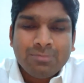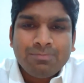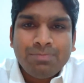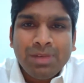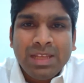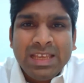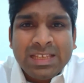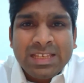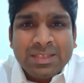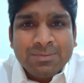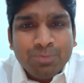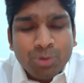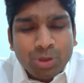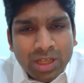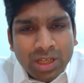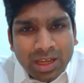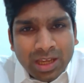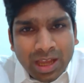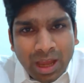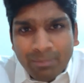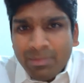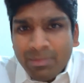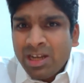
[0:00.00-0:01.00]
please put
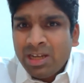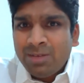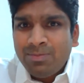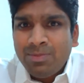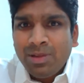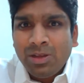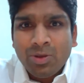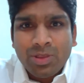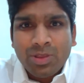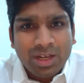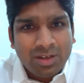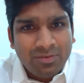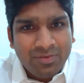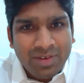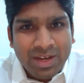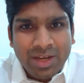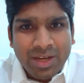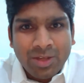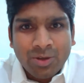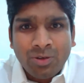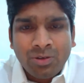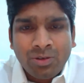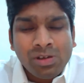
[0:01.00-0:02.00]
a comment below that
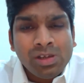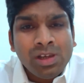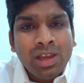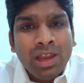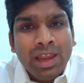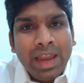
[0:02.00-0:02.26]
video.